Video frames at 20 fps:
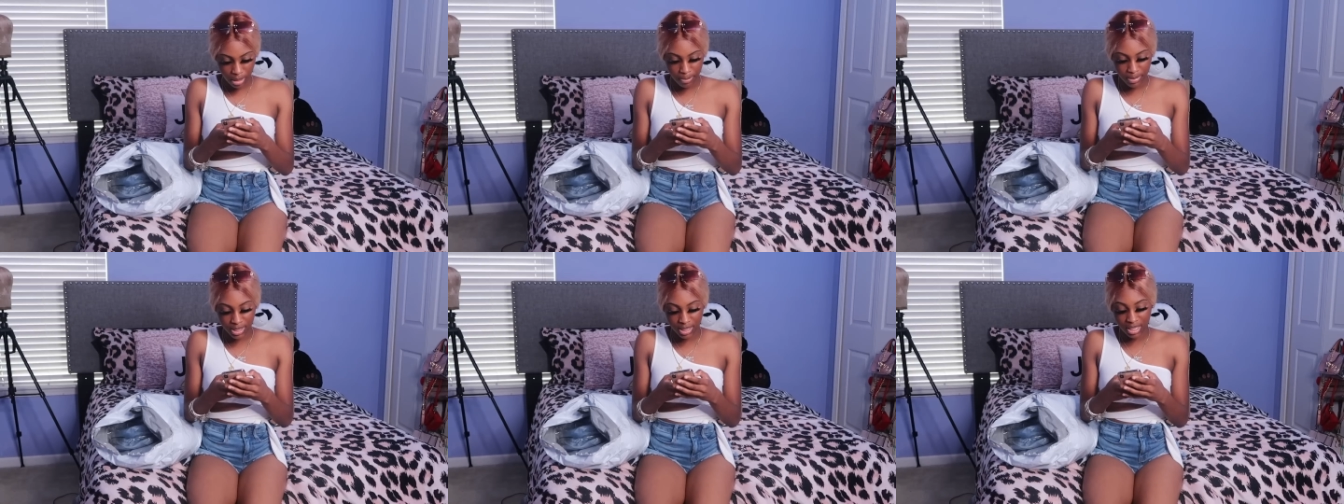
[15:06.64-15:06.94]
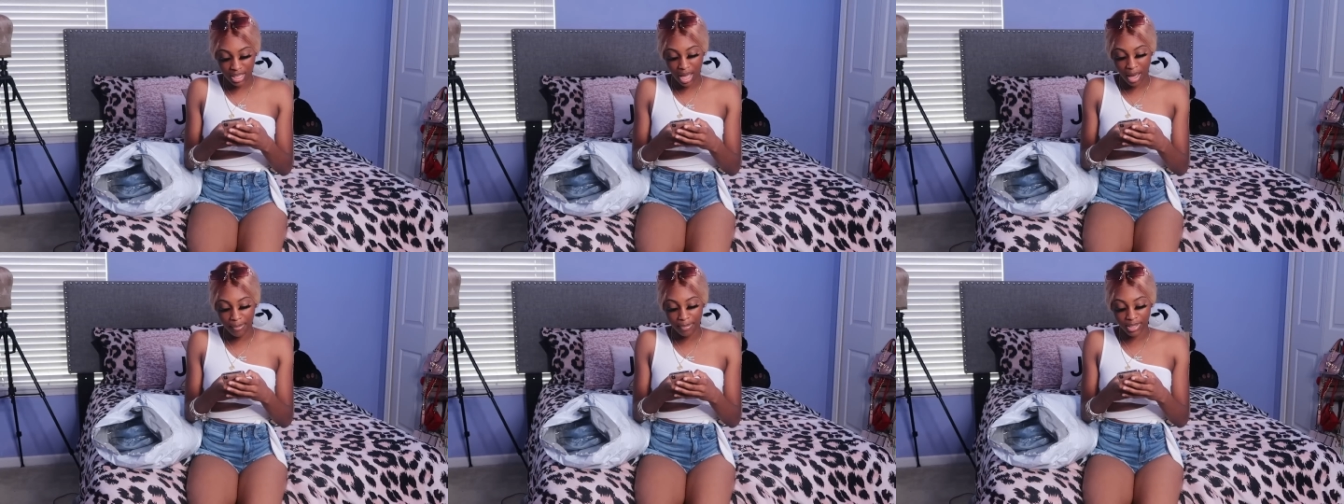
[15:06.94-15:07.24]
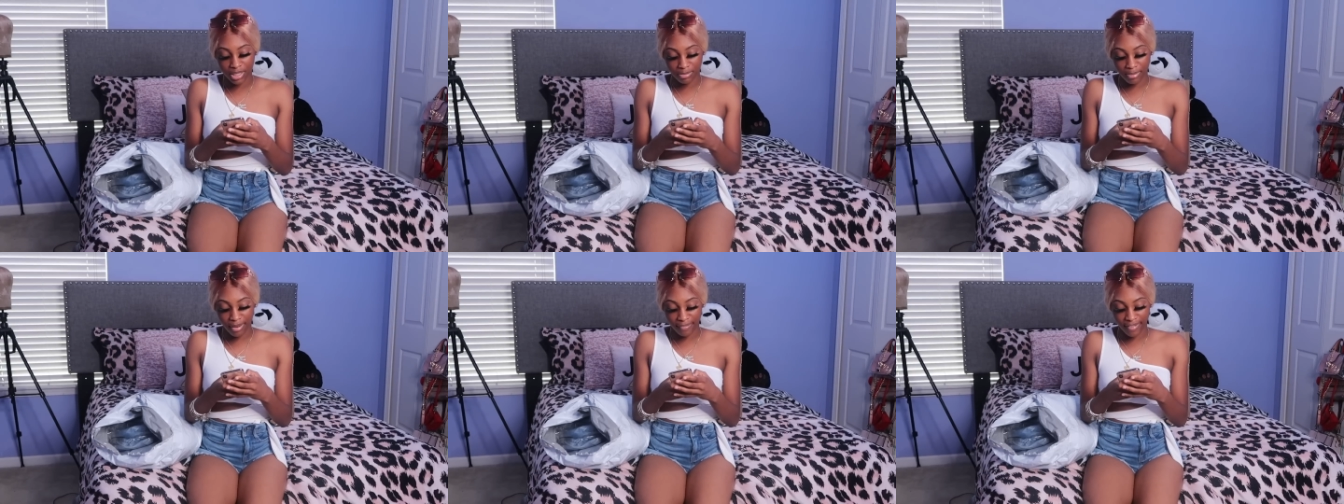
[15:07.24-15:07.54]
Let me see how
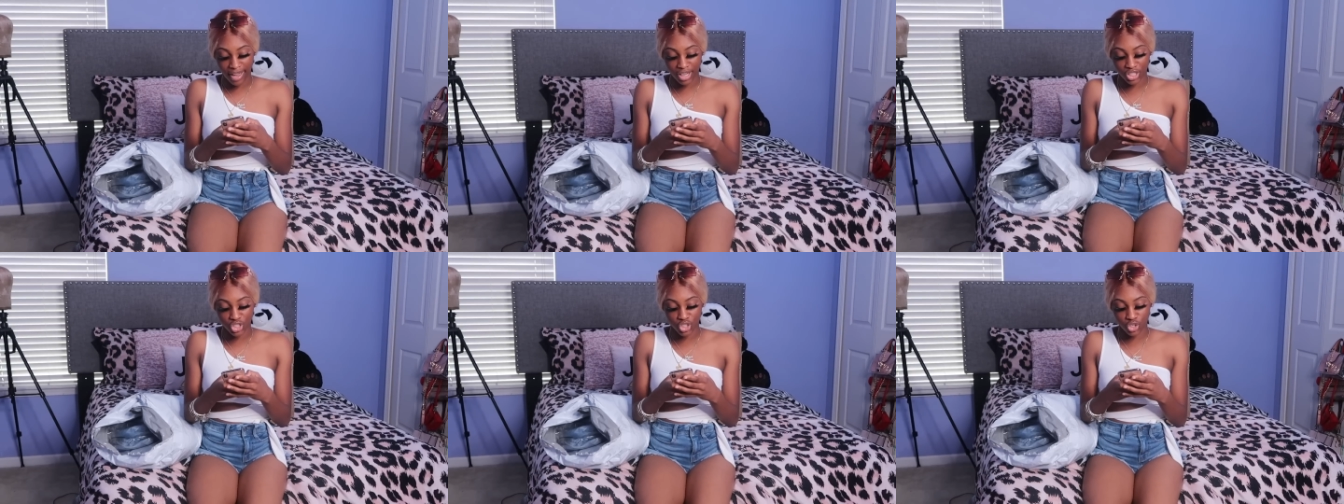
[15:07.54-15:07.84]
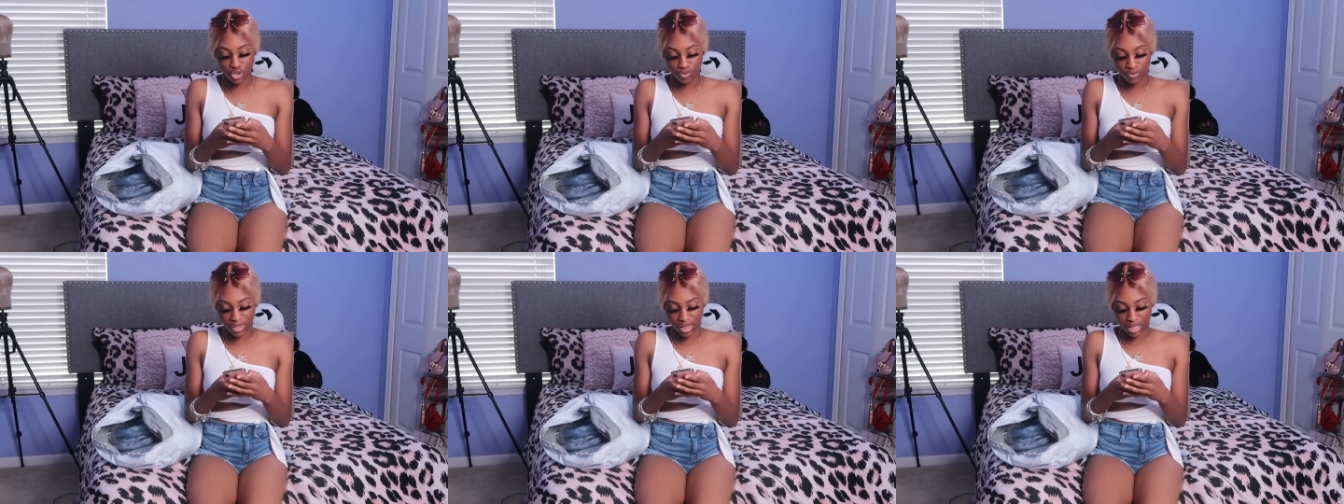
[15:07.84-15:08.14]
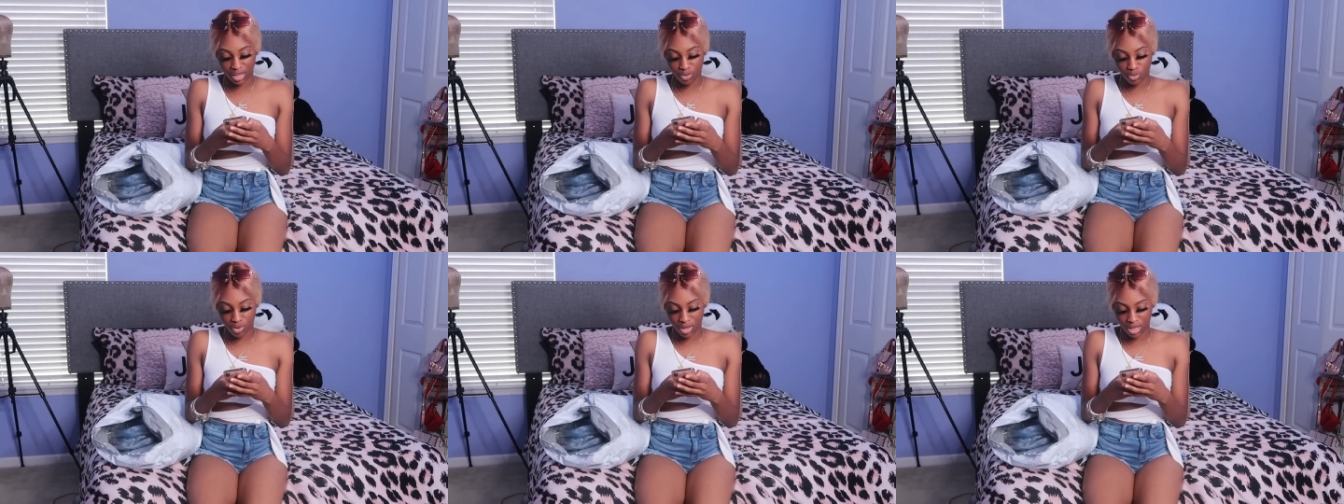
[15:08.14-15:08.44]
much my FashionNova
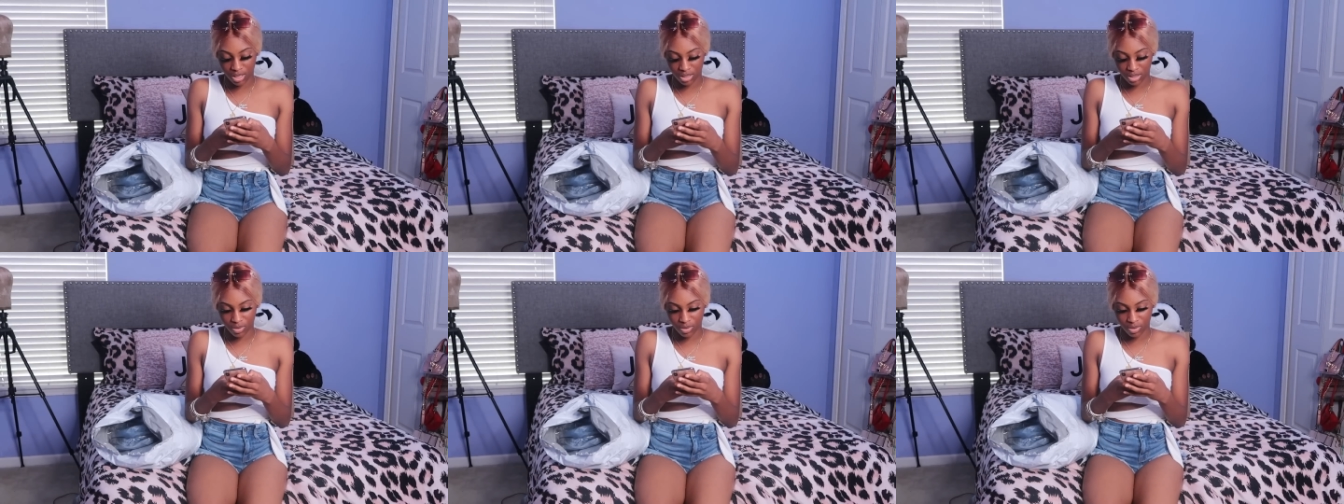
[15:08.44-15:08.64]
thing was